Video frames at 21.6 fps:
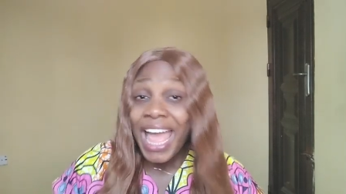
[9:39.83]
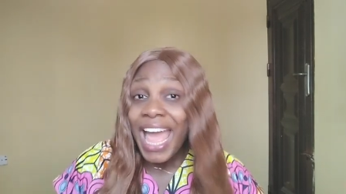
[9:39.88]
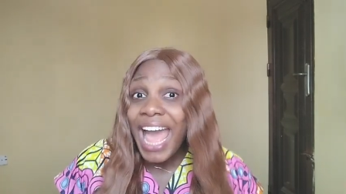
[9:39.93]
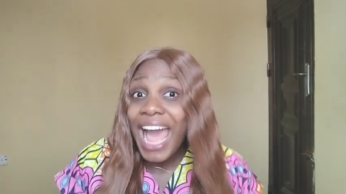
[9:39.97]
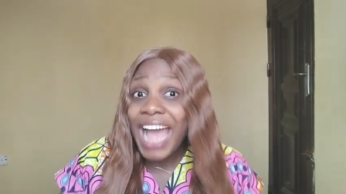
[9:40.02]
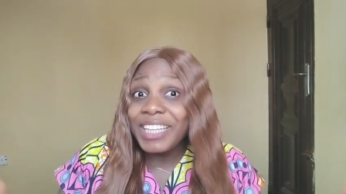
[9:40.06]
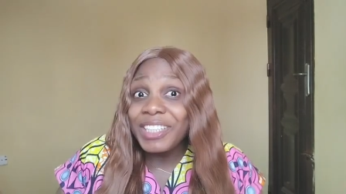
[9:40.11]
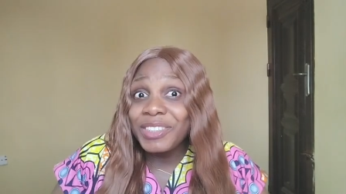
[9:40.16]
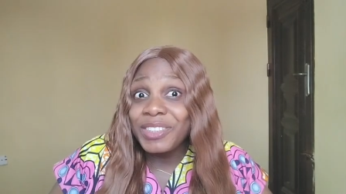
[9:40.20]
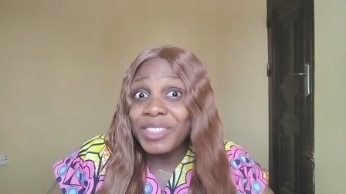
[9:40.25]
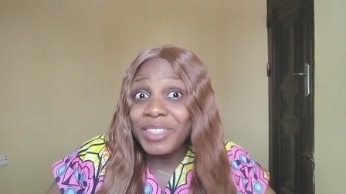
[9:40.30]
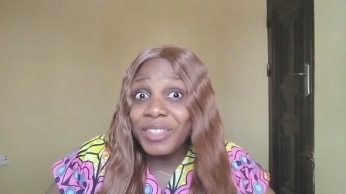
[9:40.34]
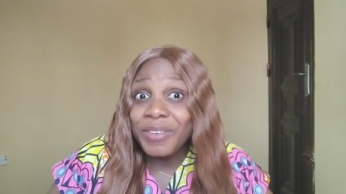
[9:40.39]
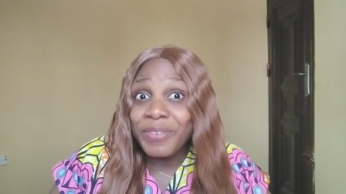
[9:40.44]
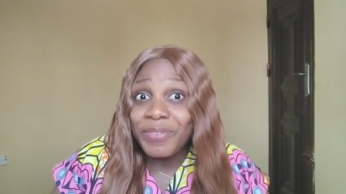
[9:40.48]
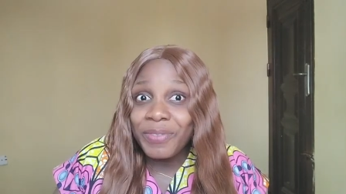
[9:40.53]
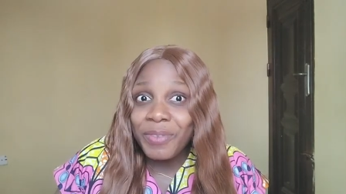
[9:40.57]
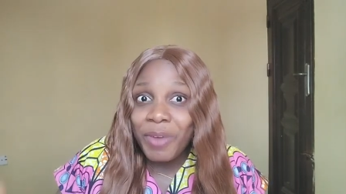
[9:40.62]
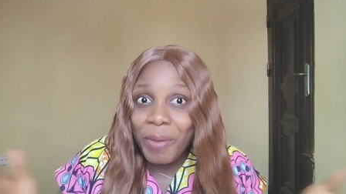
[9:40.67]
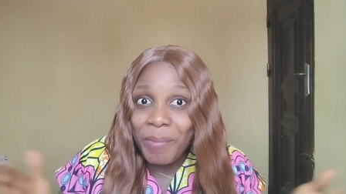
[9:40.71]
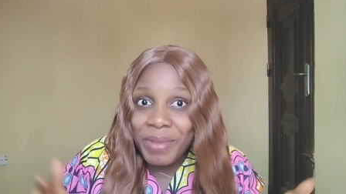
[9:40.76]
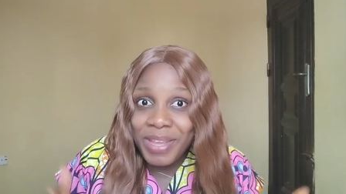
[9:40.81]
I just thought
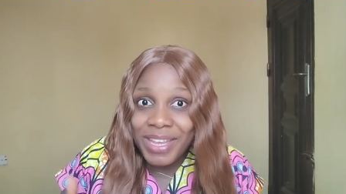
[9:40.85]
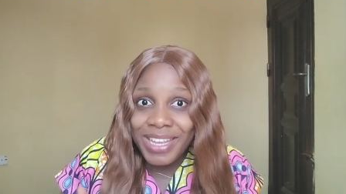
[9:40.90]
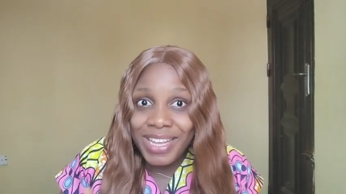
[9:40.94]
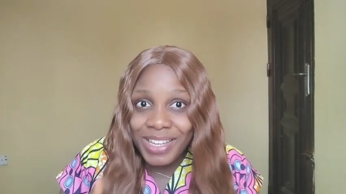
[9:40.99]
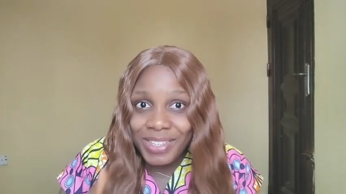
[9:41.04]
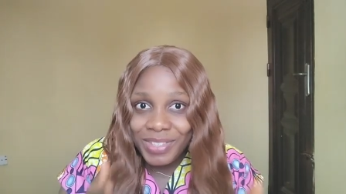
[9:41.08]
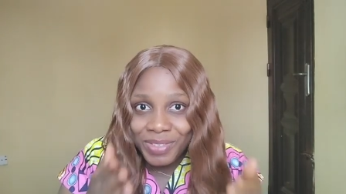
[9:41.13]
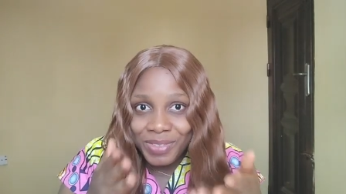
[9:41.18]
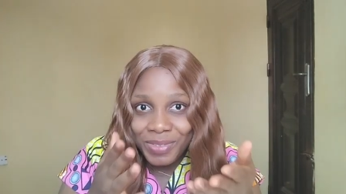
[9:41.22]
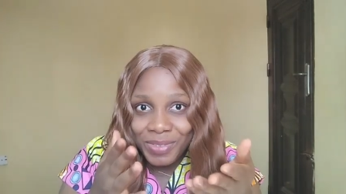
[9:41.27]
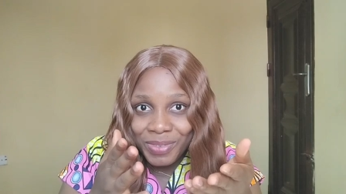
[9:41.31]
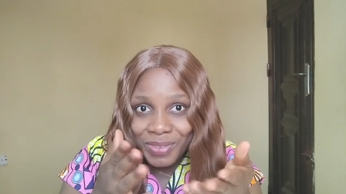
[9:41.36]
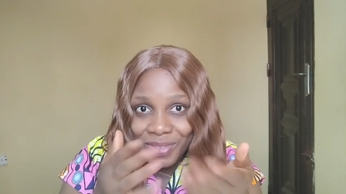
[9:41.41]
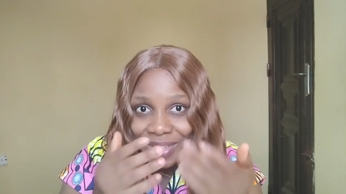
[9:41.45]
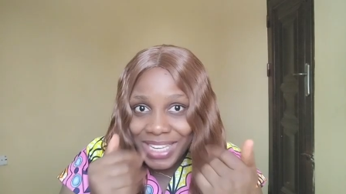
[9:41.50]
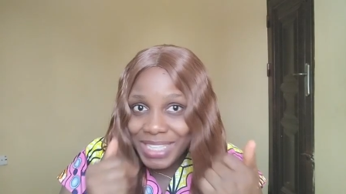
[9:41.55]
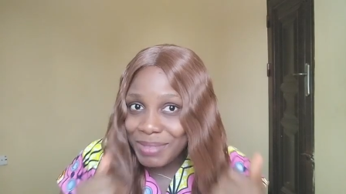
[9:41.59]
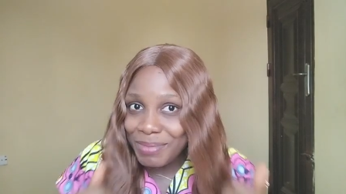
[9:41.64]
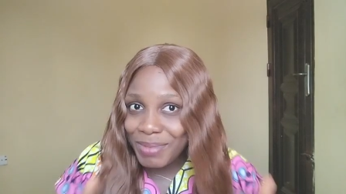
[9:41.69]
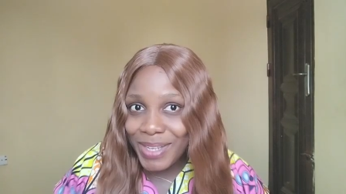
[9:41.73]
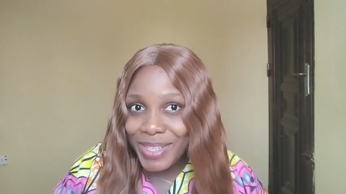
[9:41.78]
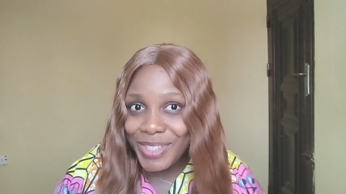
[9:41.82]
of coming here to
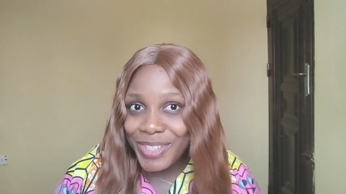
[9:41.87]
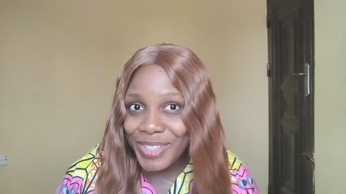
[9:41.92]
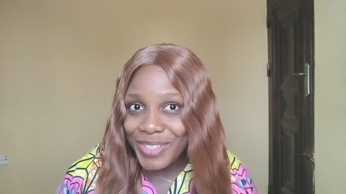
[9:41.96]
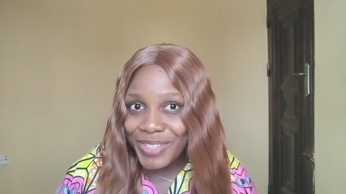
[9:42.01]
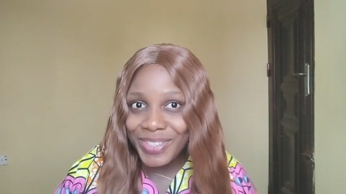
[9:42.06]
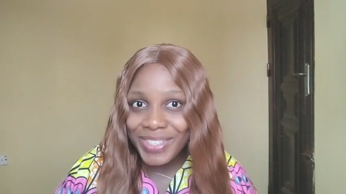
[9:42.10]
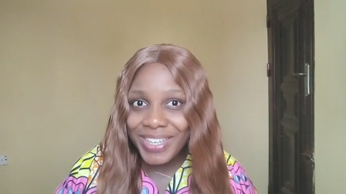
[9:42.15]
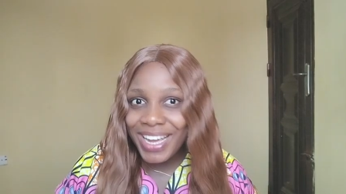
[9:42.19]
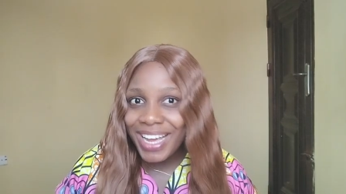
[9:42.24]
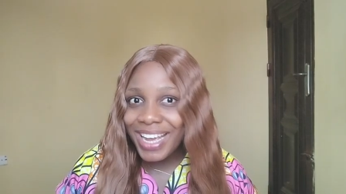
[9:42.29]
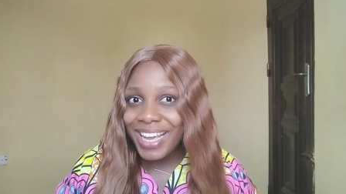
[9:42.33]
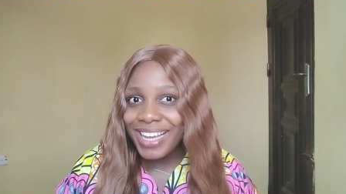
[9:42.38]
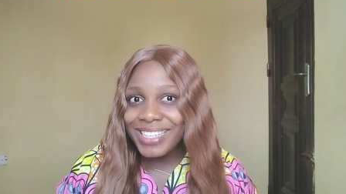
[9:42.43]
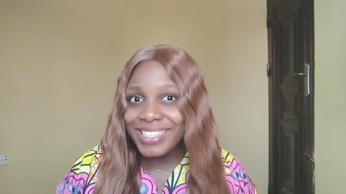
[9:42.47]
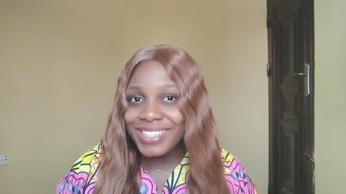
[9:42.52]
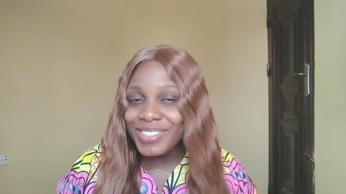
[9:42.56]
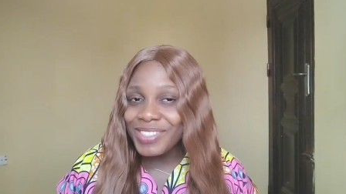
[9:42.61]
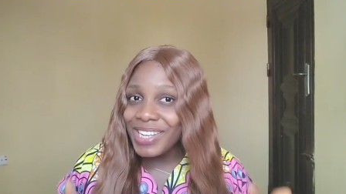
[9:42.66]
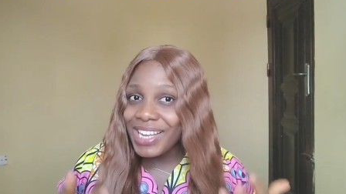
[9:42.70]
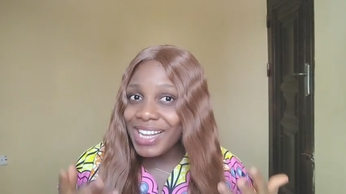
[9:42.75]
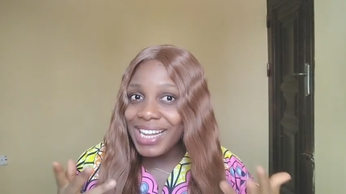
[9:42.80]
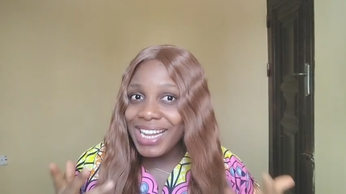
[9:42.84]
explain to you
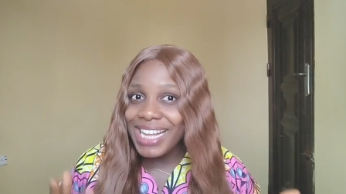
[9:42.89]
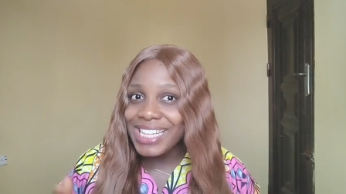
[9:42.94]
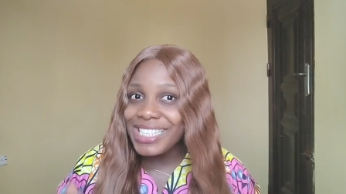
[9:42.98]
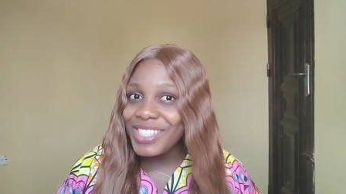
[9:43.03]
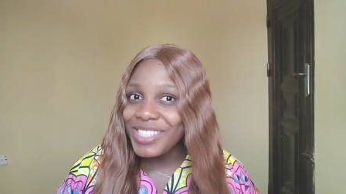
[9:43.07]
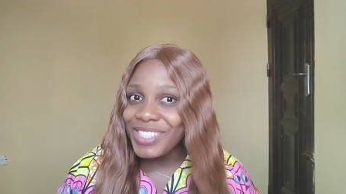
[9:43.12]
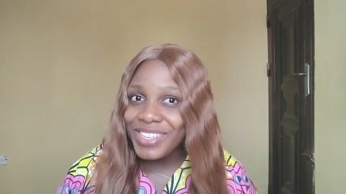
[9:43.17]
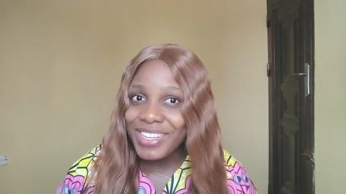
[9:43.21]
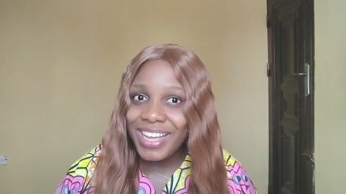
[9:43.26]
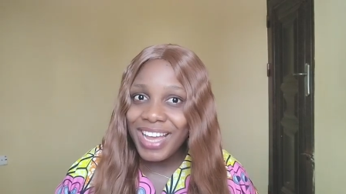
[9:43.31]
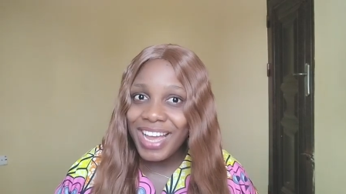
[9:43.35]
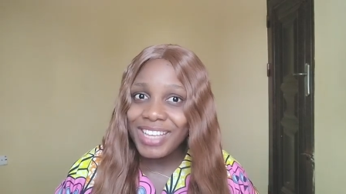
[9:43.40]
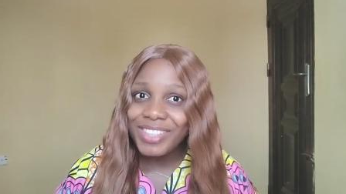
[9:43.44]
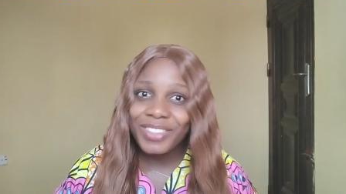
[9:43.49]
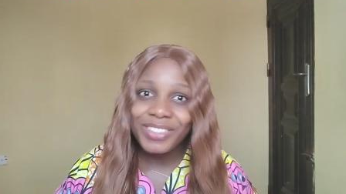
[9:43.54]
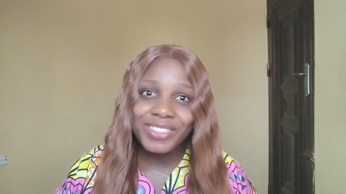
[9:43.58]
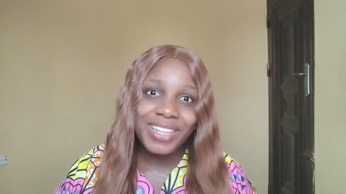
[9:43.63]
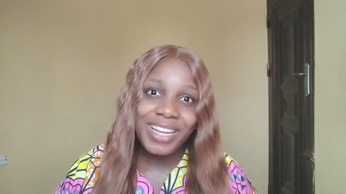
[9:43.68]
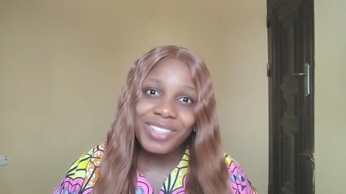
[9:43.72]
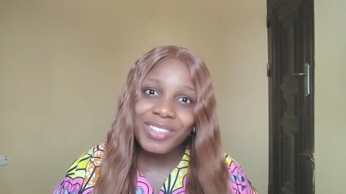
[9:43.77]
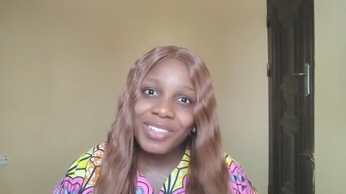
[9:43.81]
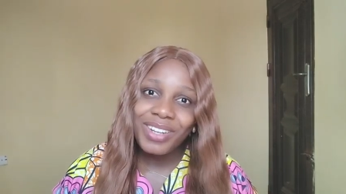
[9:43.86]
guys, to enlighten you guys
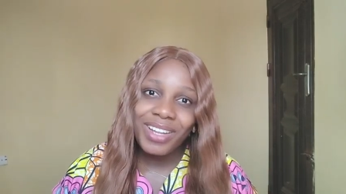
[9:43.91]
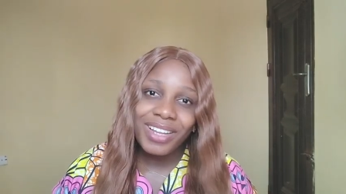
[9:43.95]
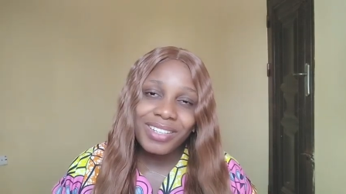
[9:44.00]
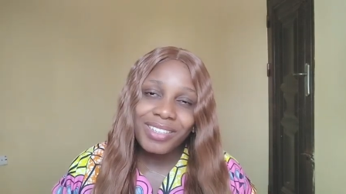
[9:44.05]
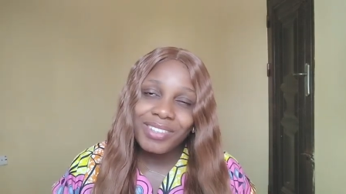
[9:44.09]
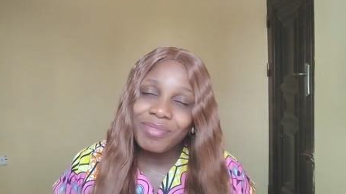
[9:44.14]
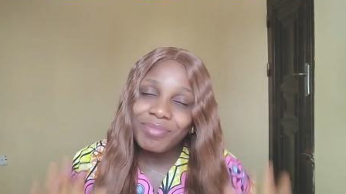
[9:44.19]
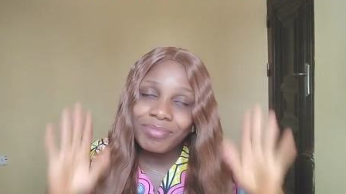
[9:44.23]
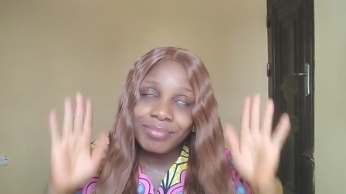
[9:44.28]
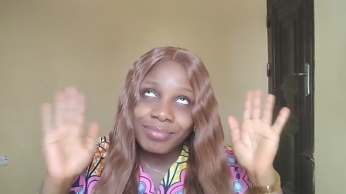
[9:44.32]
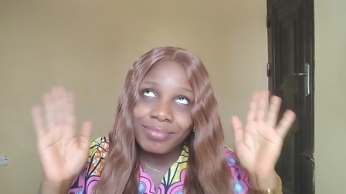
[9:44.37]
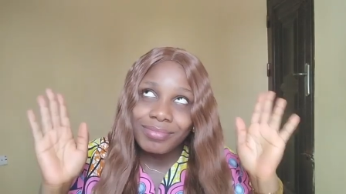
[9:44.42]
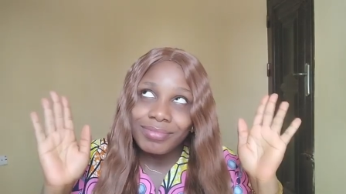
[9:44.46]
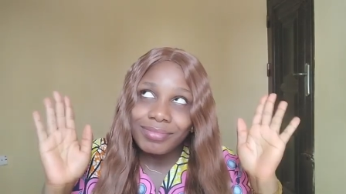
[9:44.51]
on that, so that hmm,